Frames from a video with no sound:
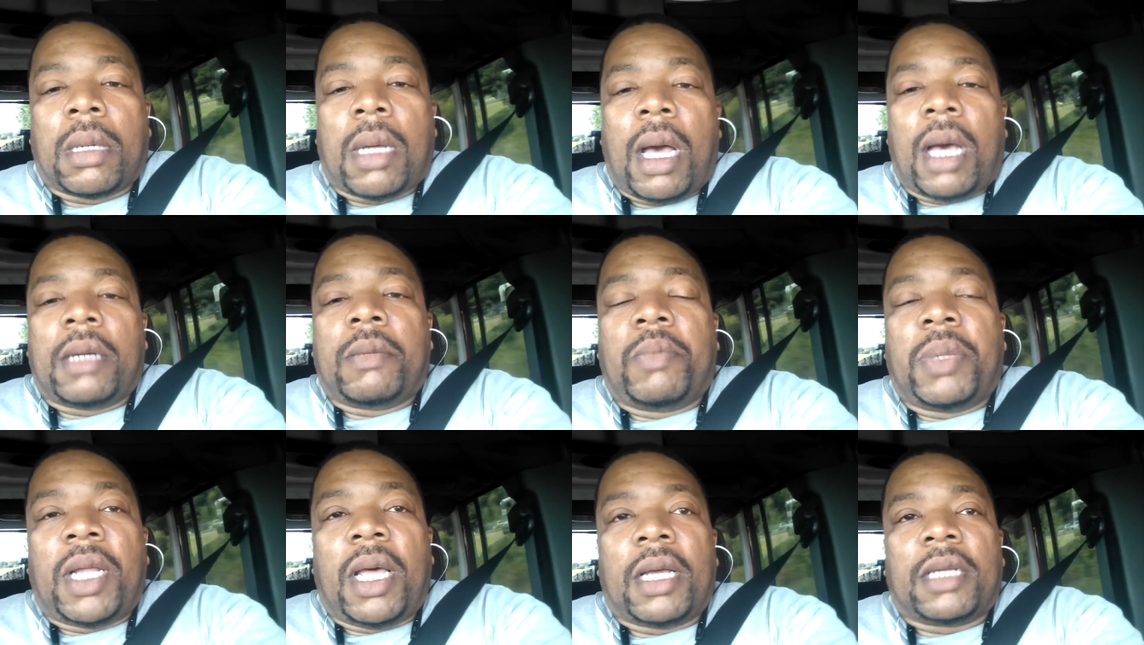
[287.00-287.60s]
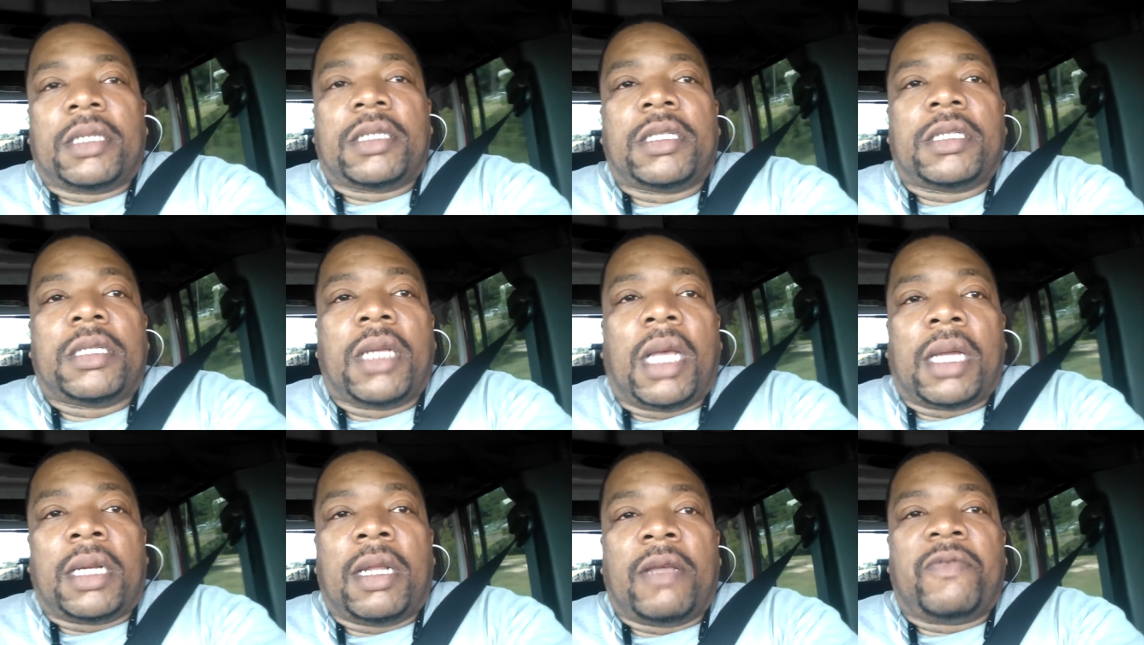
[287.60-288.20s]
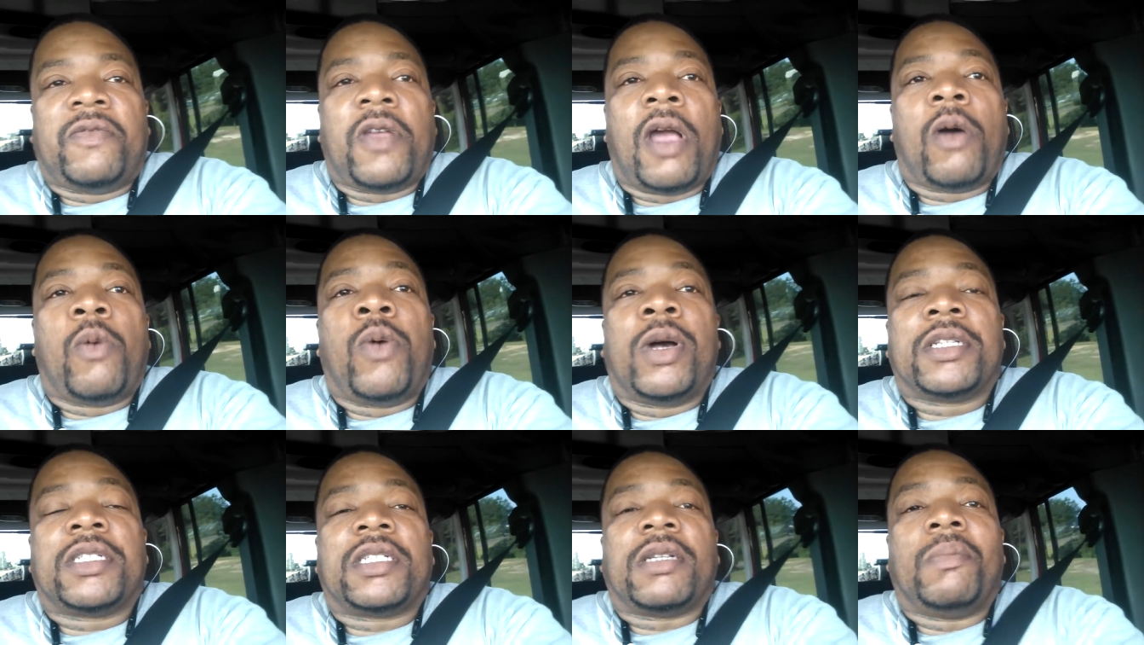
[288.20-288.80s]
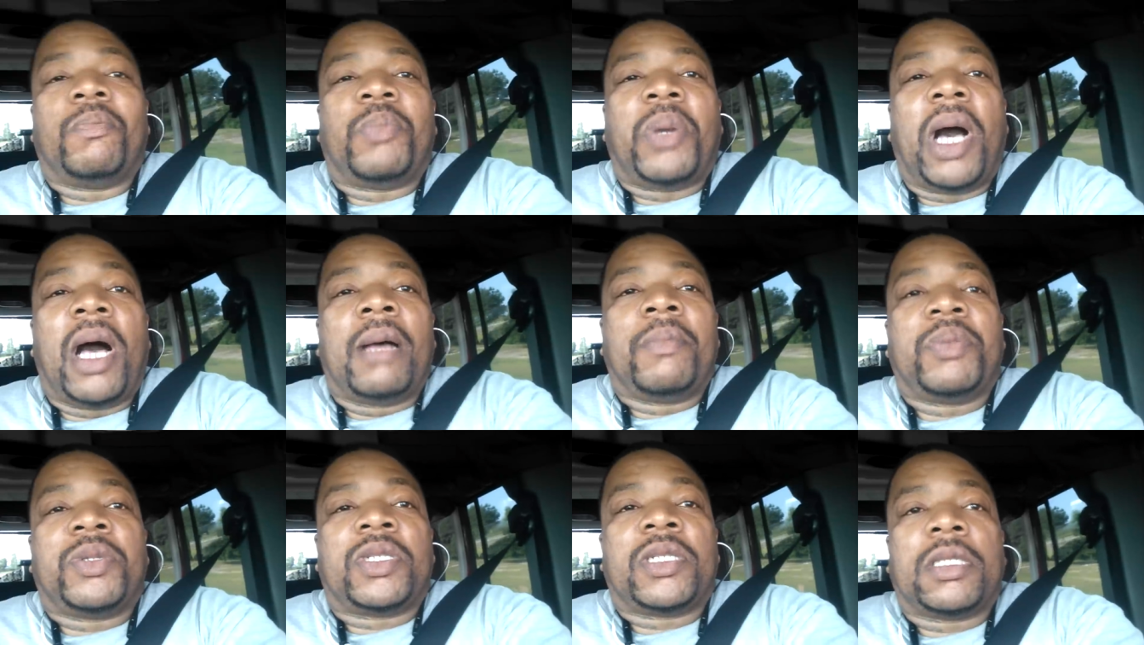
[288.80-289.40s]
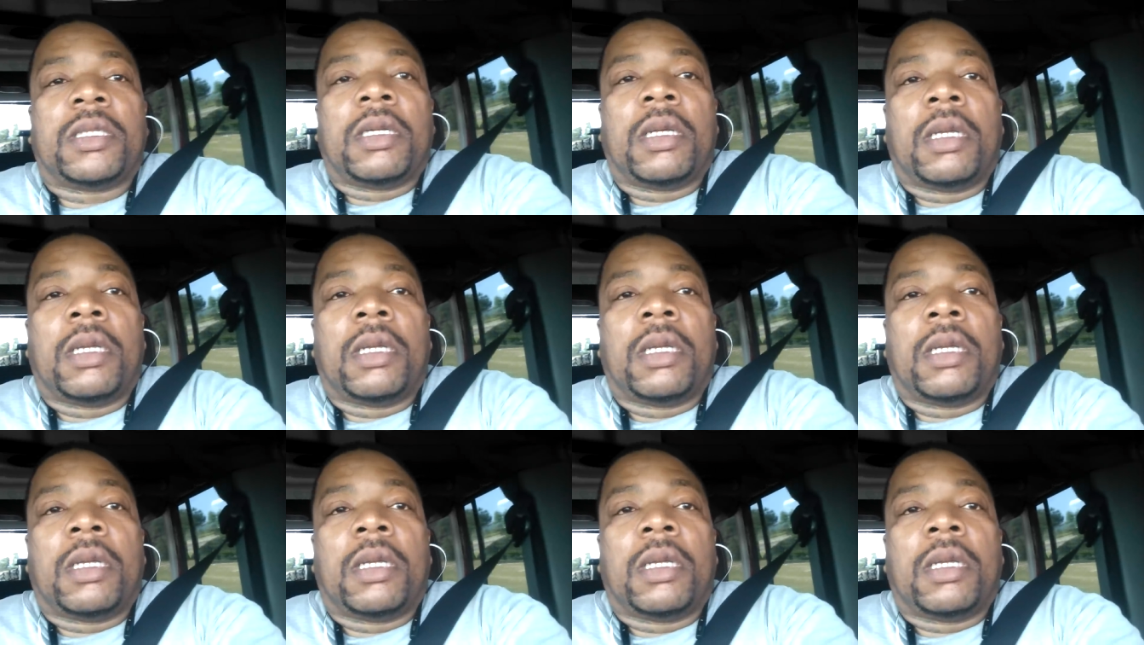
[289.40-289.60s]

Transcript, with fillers: God bless. And if y'all want some pups,